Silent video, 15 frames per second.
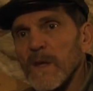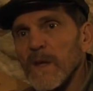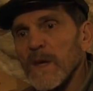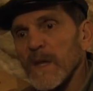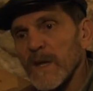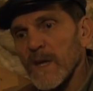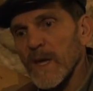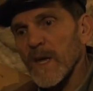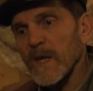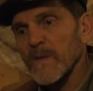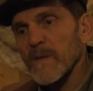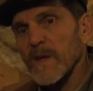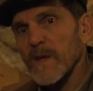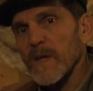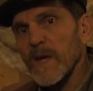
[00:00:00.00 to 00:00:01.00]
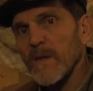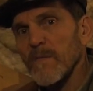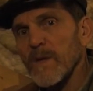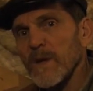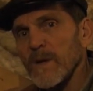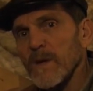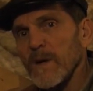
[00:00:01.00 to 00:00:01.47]
and it can it can
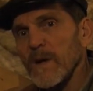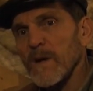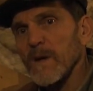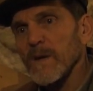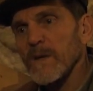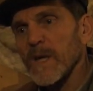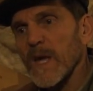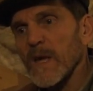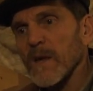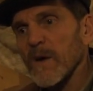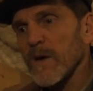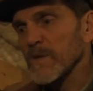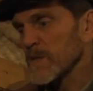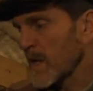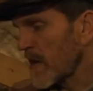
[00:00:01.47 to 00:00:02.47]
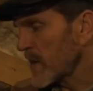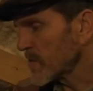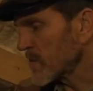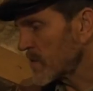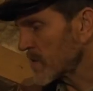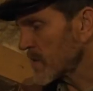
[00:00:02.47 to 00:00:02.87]
be uh, it can cause cancer.